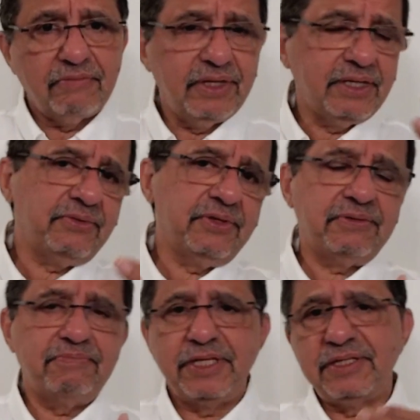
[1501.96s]

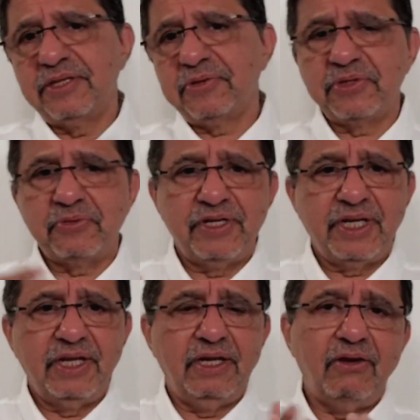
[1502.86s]
business was
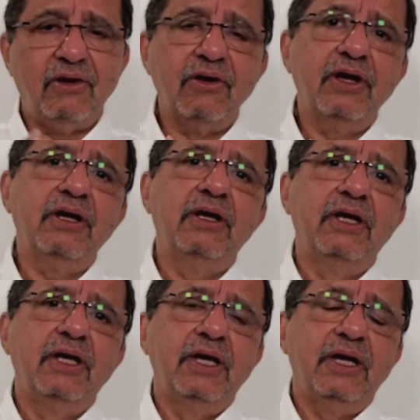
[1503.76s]
working along.
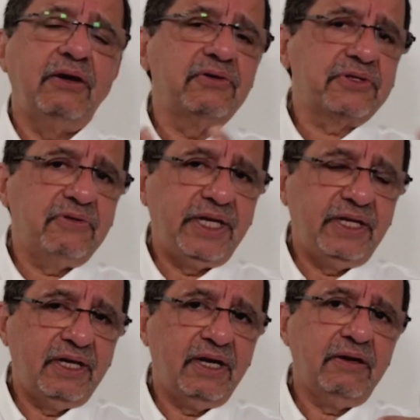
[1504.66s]
I was quite
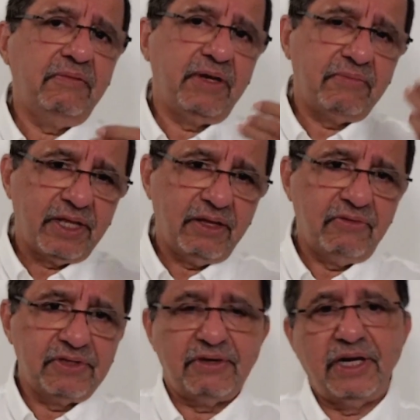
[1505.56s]
young. My mother
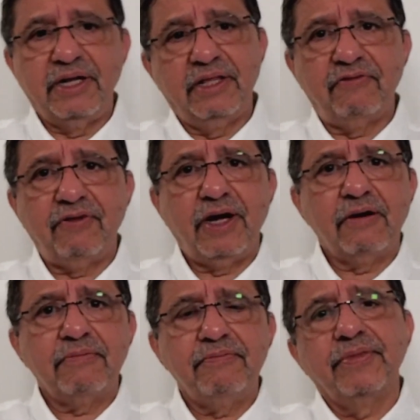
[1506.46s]
was running the
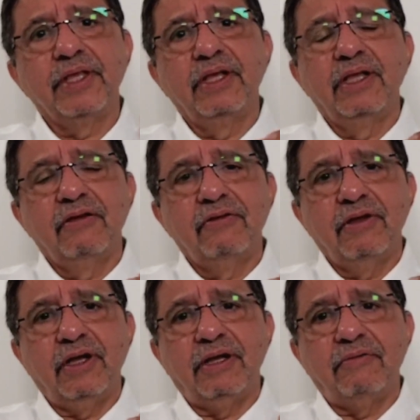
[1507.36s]
farm.
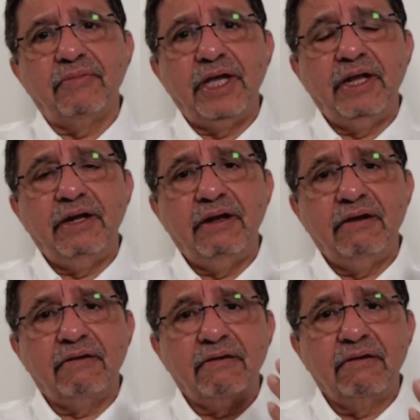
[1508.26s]

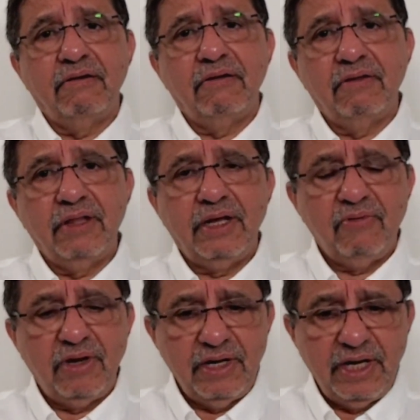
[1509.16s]
And then
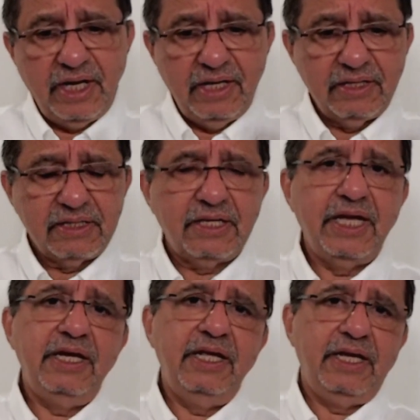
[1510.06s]
one day this
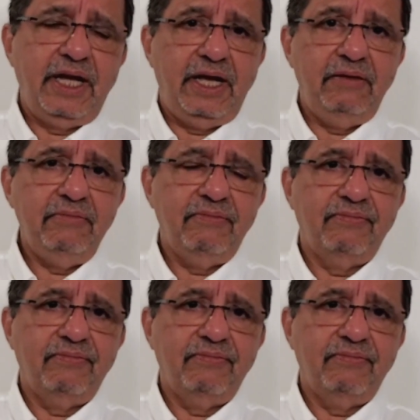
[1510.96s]
lady came